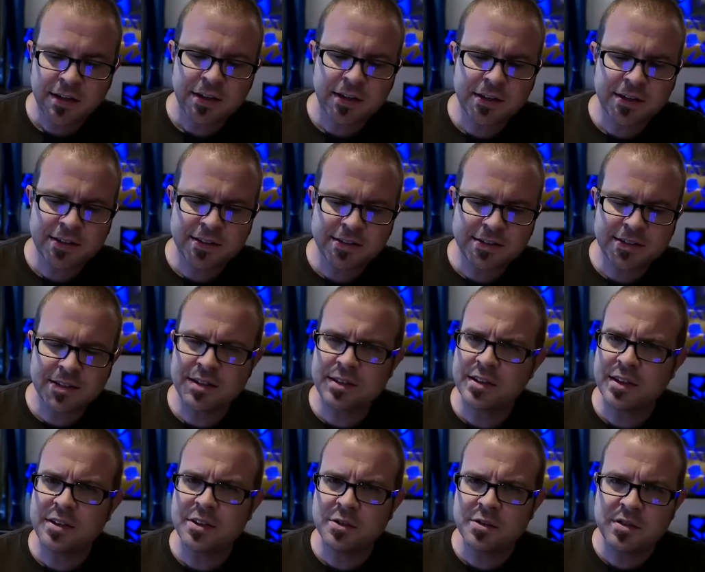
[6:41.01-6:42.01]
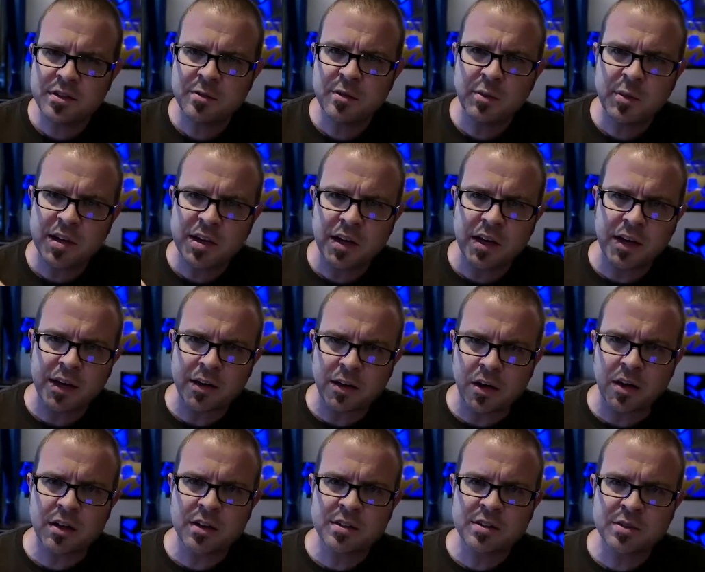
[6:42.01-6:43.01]
They do seem to be at
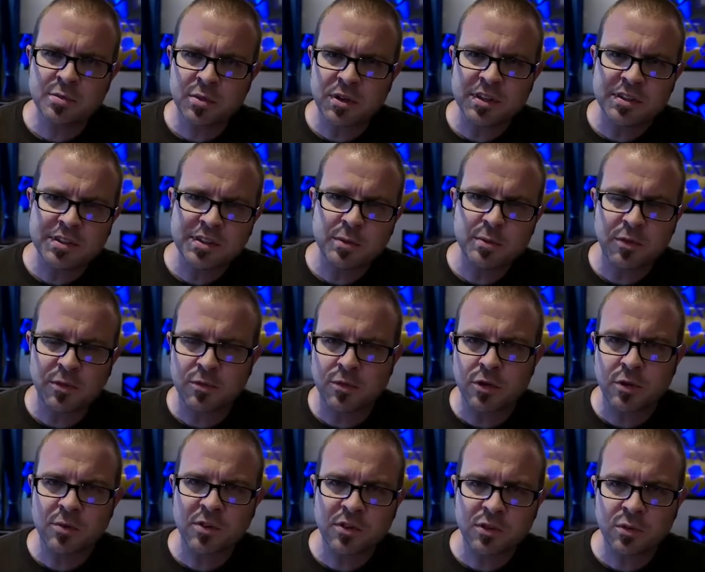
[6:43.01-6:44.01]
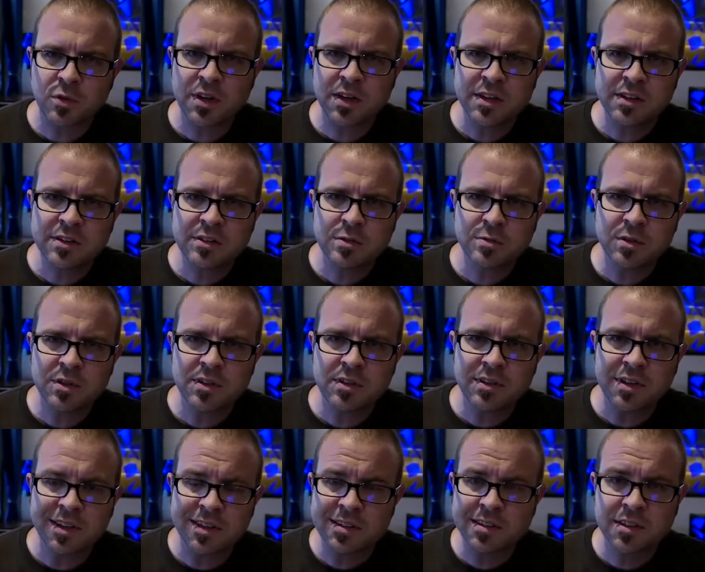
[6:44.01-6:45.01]
odds price to performance wise
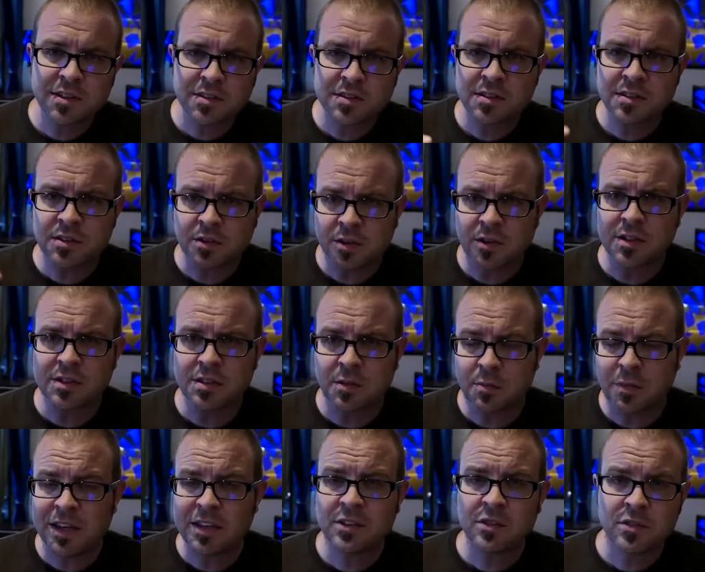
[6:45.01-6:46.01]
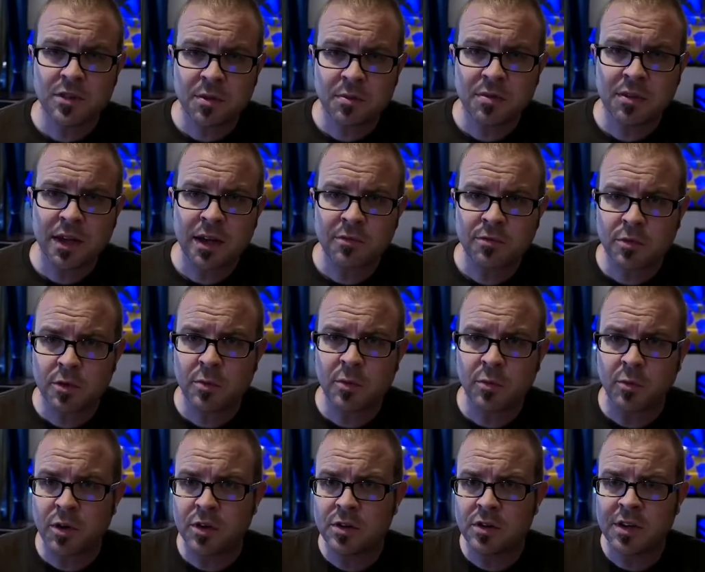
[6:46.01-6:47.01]
with Intel's current mainstream platform
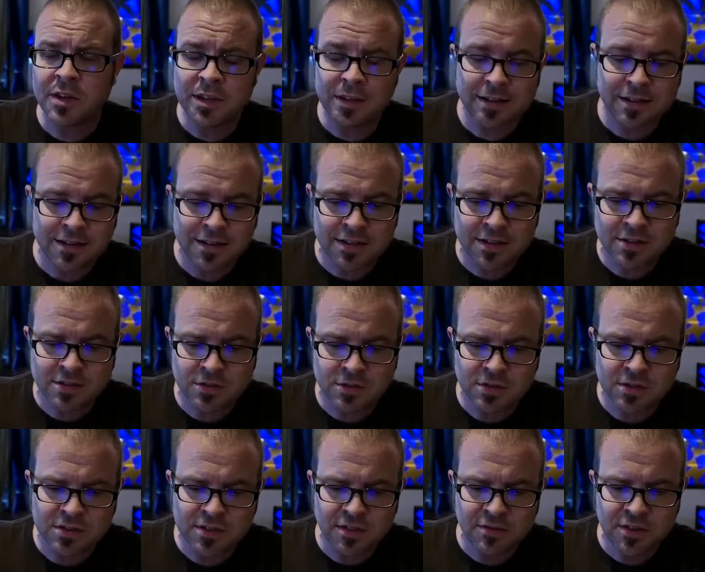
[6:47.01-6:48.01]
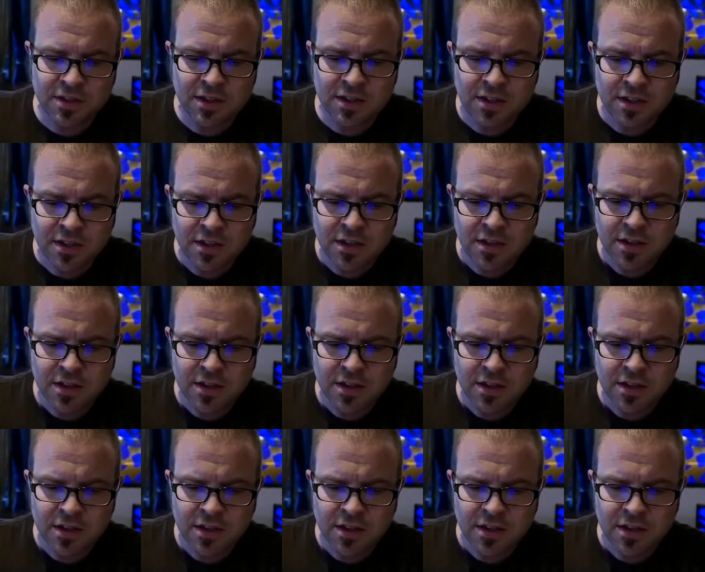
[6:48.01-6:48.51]
and what you can get on X270.